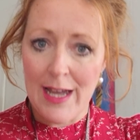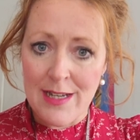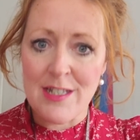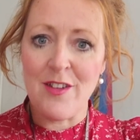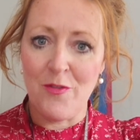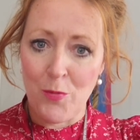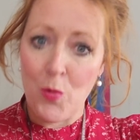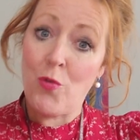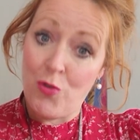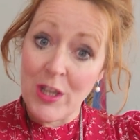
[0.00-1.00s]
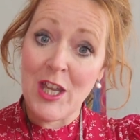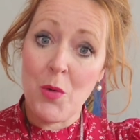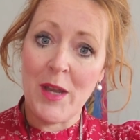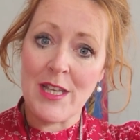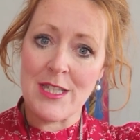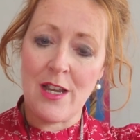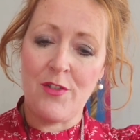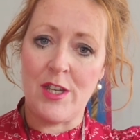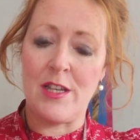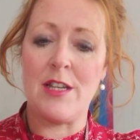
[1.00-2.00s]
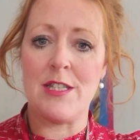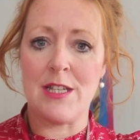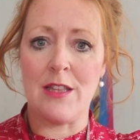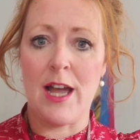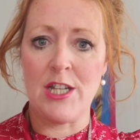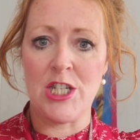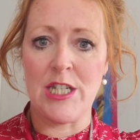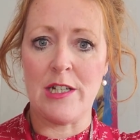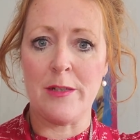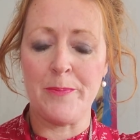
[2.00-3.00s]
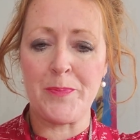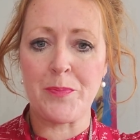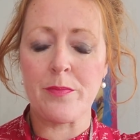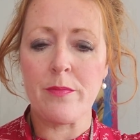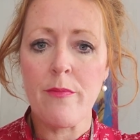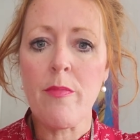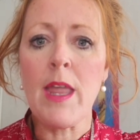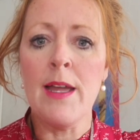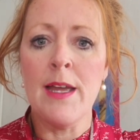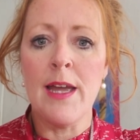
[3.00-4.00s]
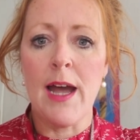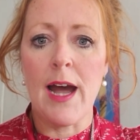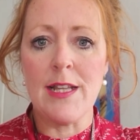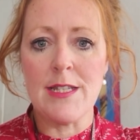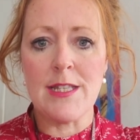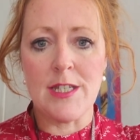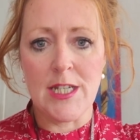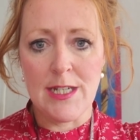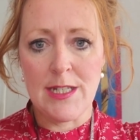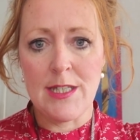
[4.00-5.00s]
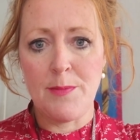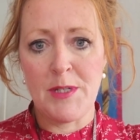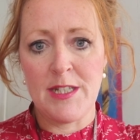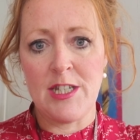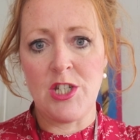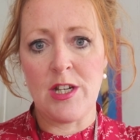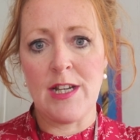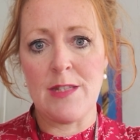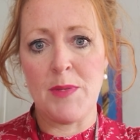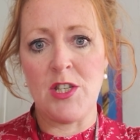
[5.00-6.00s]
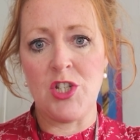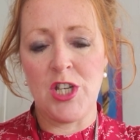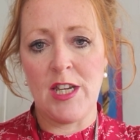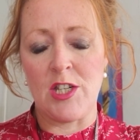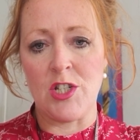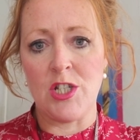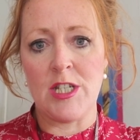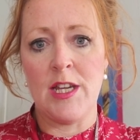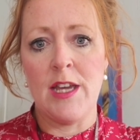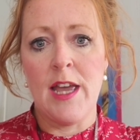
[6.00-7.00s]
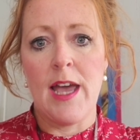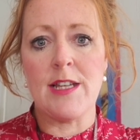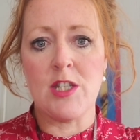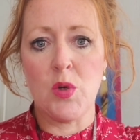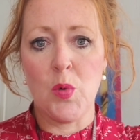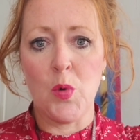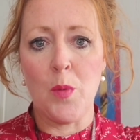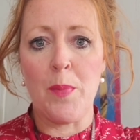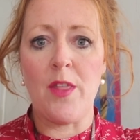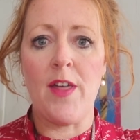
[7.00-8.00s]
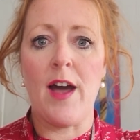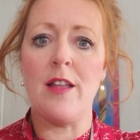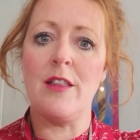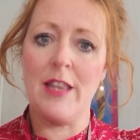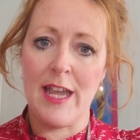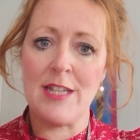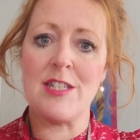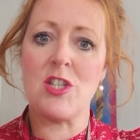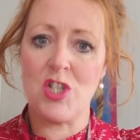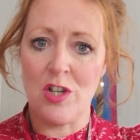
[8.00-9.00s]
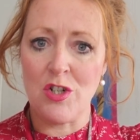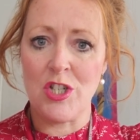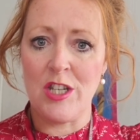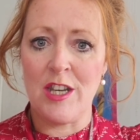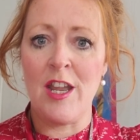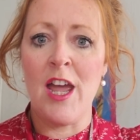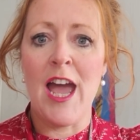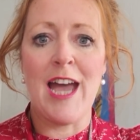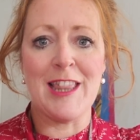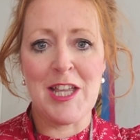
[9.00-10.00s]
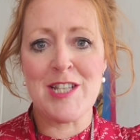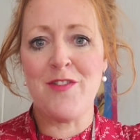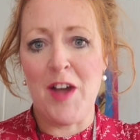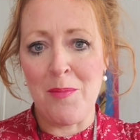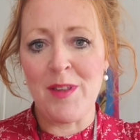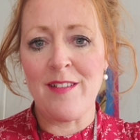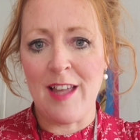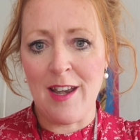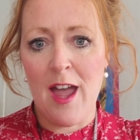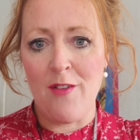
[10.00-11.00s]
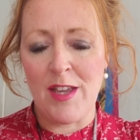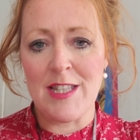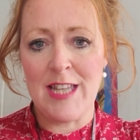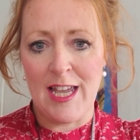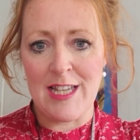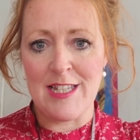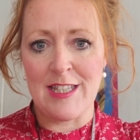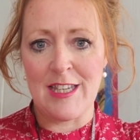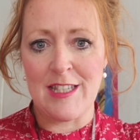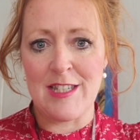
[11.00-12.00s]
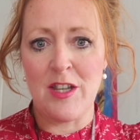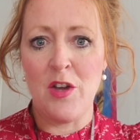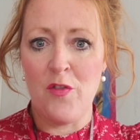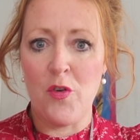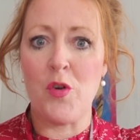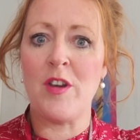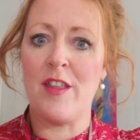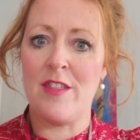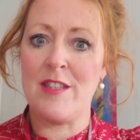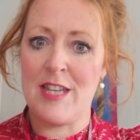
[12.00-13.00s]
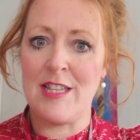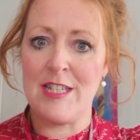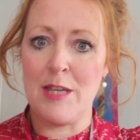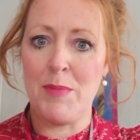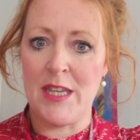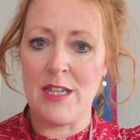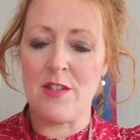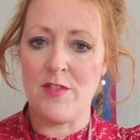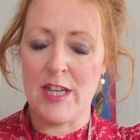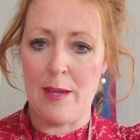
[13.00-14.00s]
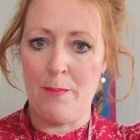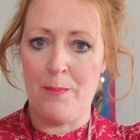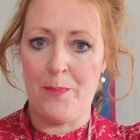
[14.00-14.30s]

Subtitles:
is really quite different to last year. And the reason the procedure has been changed is the hope that less children and less families are having to isolate for the 10-day period of time.